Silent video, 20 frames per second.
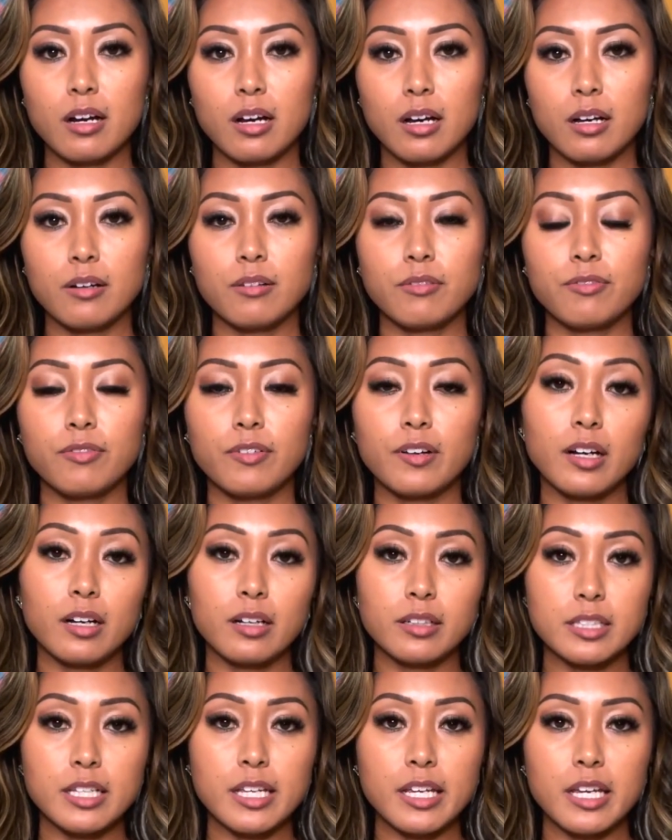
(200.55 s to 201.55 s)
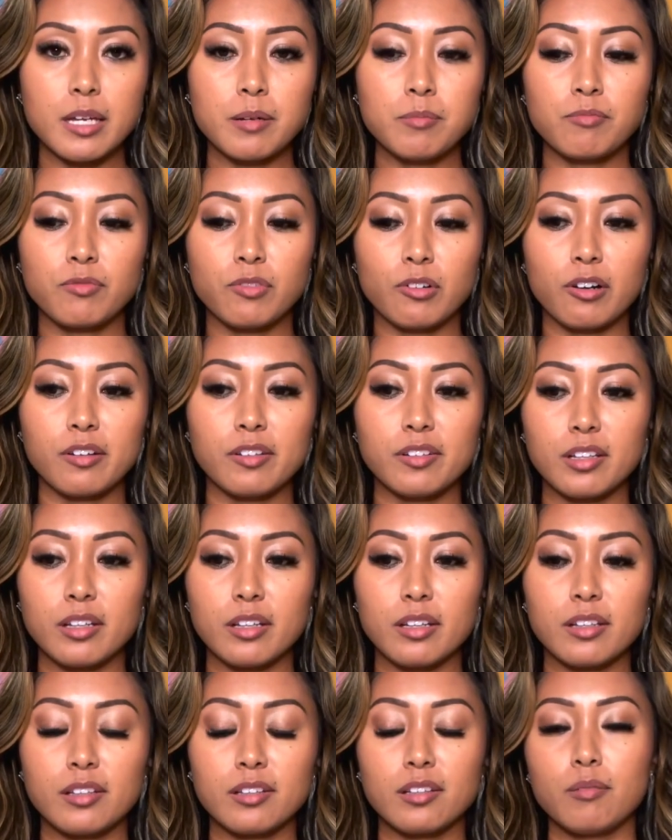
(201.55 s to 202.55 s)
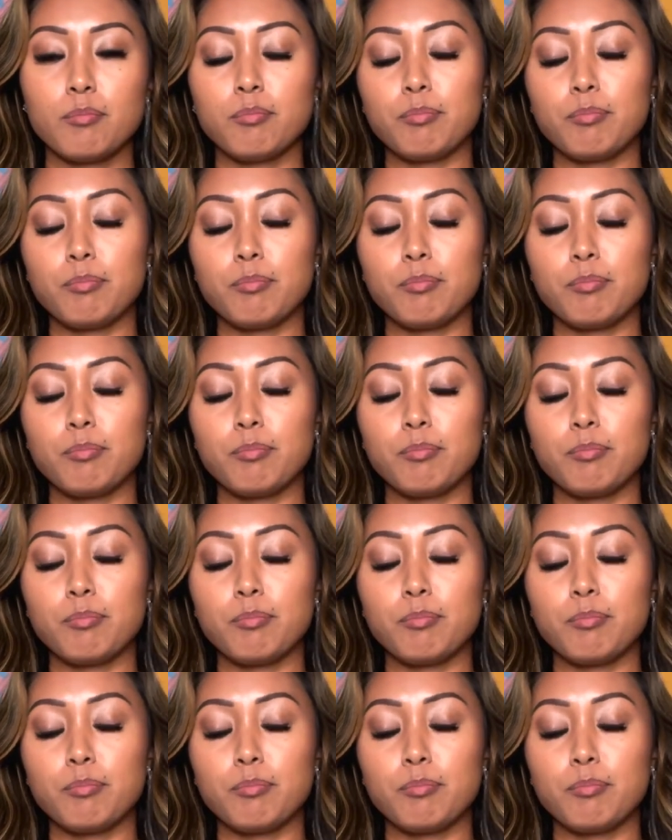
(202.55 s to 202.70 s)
of a team versus